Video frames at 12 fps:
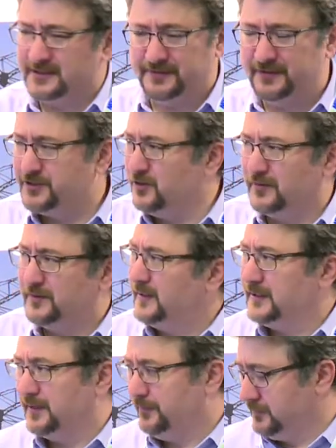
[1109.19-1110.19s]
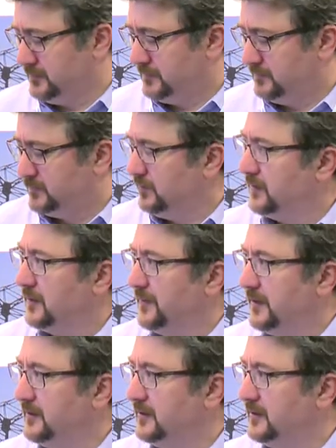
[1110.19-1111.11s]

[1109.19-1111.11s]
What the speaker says: switchover, but I won't talk about